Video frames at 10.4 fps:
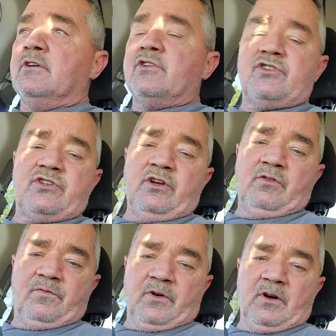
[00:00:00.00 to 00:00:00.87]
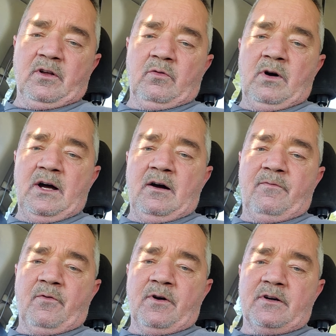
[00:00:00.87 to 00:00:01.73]
stew for a little while
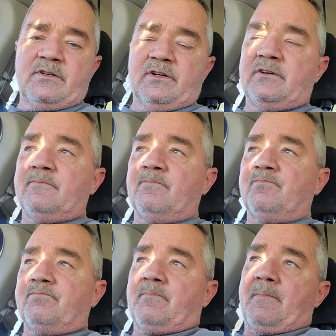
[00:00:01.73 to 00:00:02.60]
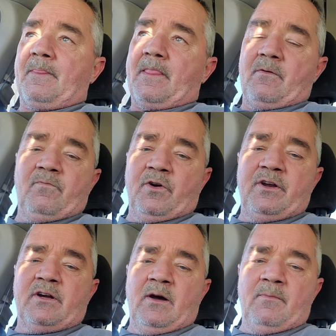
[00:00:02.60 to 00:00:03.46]
for
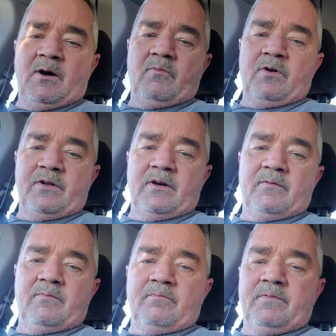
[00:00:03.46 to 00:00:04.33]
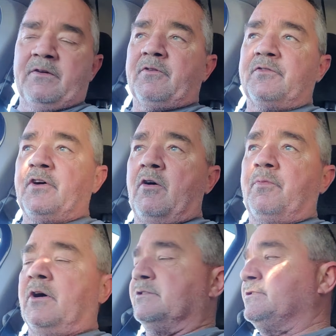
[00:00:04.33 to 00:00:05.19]
you to come up with a different thought
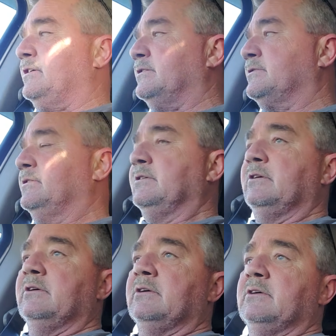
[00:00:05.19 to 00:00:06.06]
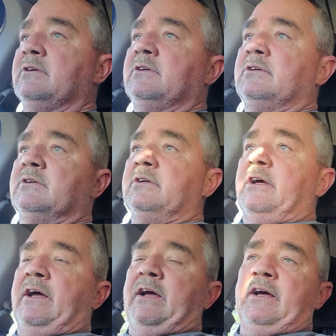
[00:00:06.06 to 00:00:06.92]
process.
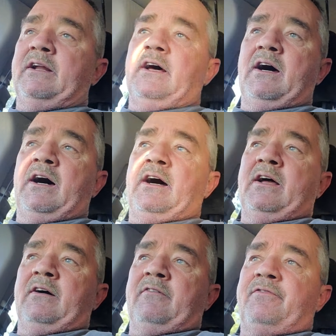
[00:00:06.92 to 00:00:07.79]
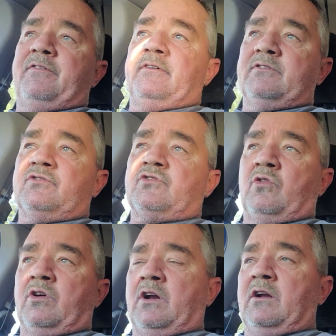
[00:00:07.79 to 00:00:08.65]
And I have
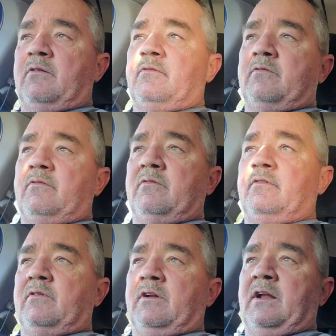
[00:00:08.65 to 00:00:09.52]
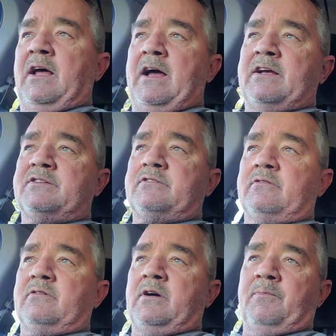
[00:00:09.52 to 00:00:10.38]
sort of the last
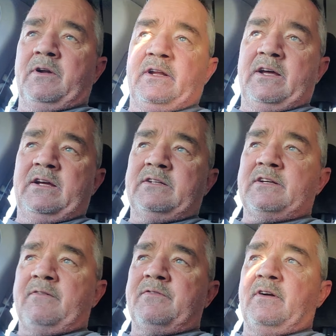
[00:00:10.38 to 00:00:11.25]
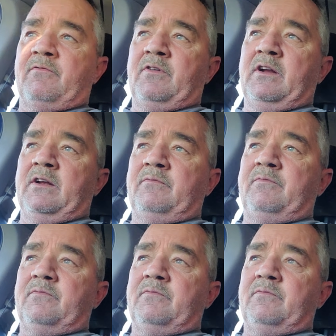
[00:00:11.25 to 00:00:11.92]
couple of days, I've really